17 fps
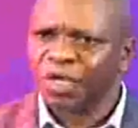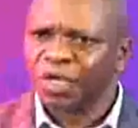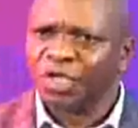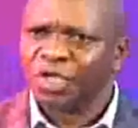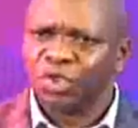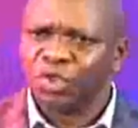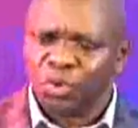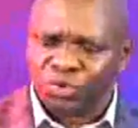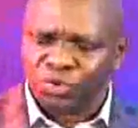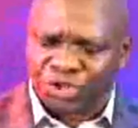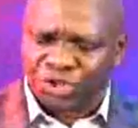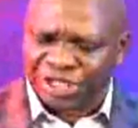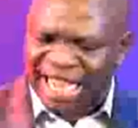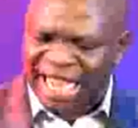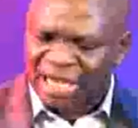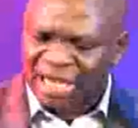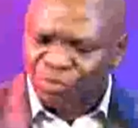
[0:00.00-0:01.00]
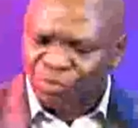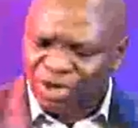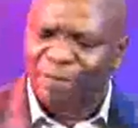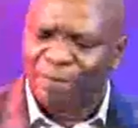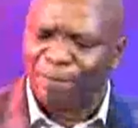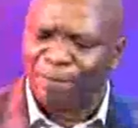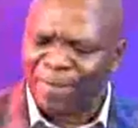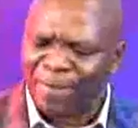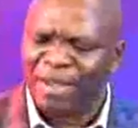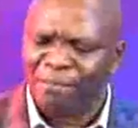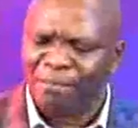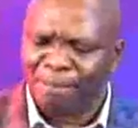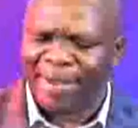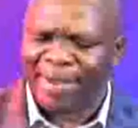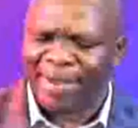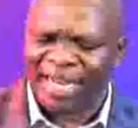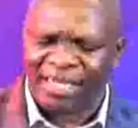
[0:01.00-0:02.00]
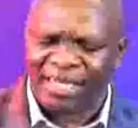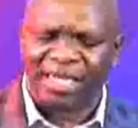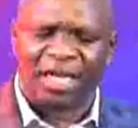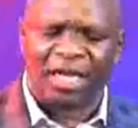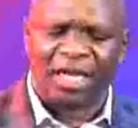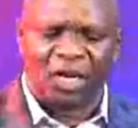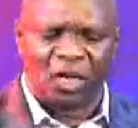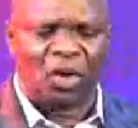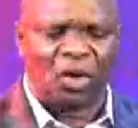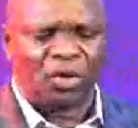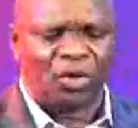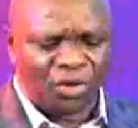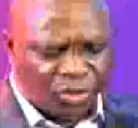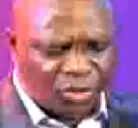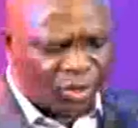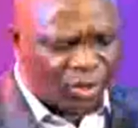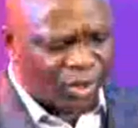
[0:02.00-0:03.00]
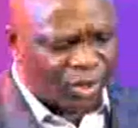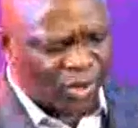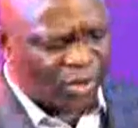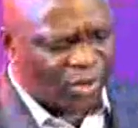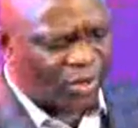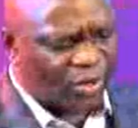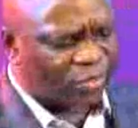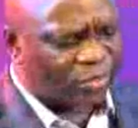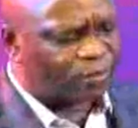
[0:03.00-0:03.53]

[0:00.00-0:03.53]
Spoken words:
You shall remember the Lord your God,